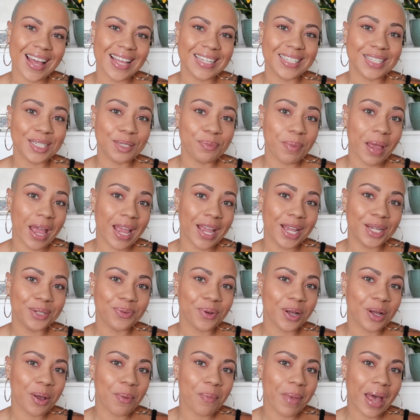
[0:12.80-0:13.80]
guys, it's Paige.
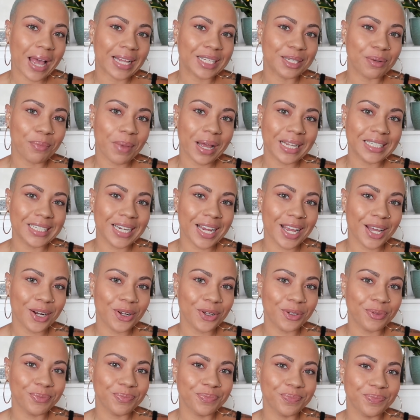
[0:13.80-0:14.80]
Welcome back to my
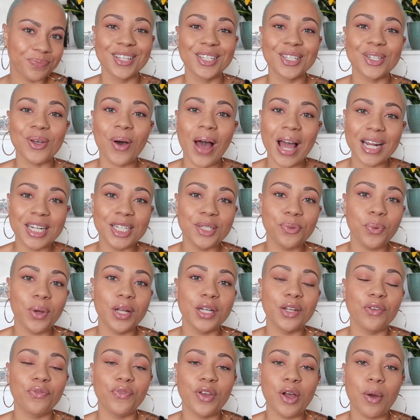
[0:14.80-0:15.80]
channel. So I just
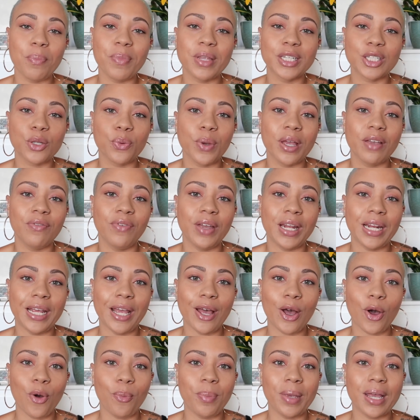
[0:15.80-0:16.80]
wanted to film this quick
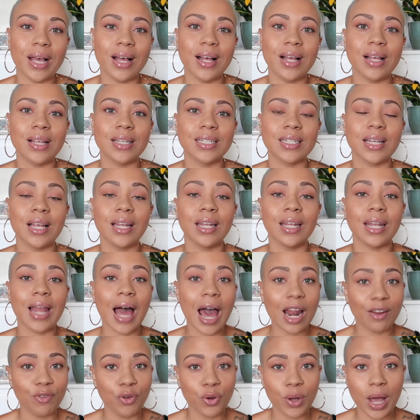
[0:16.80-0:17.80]
video because a
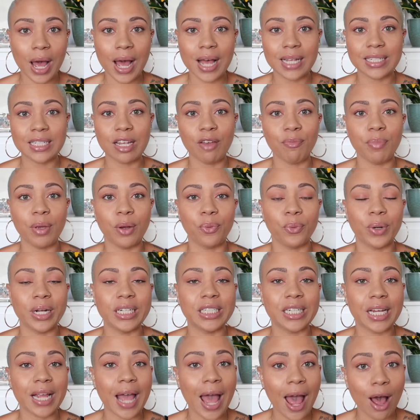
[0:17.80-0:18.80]
lot of you guys have been
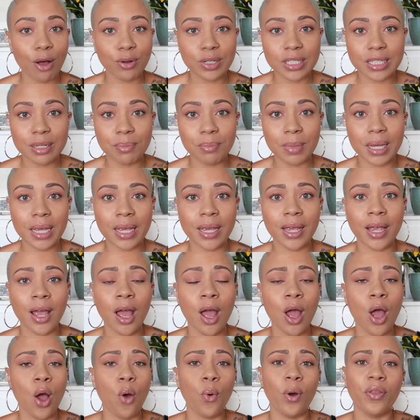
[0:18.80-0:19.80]
reaching out to me
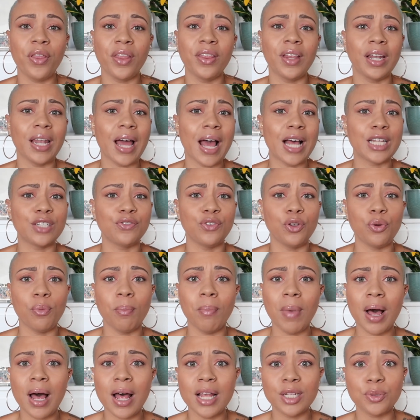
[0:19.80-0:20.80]
within the last few
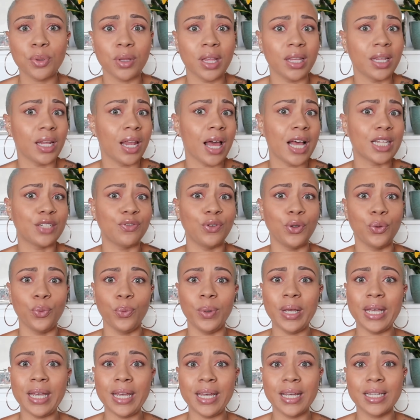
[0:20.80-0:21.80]
months, within the last few
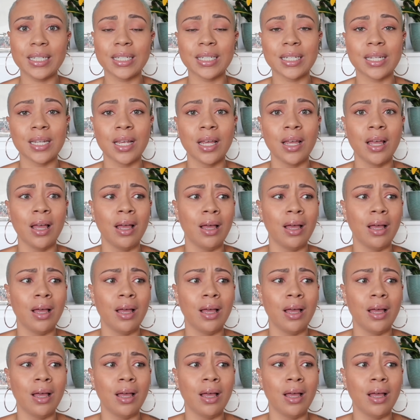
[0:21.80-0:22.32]
weeks.